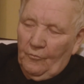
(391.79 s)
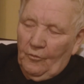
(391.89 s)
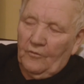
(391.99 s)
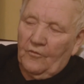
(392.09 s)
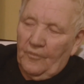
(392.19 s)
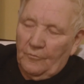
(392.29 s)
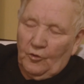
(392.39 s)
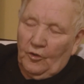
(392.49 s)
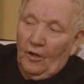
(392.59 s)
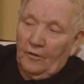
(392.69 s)
and once
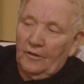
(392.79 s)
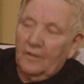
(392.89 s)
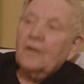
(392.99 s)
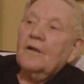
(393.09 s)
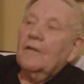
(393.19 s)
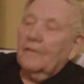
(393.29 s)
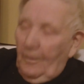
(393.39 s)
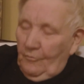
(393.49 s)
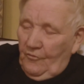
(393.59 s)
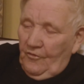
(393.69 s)
them were gone,
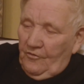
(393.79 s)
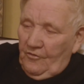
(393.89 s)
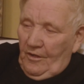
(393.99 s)
that was it.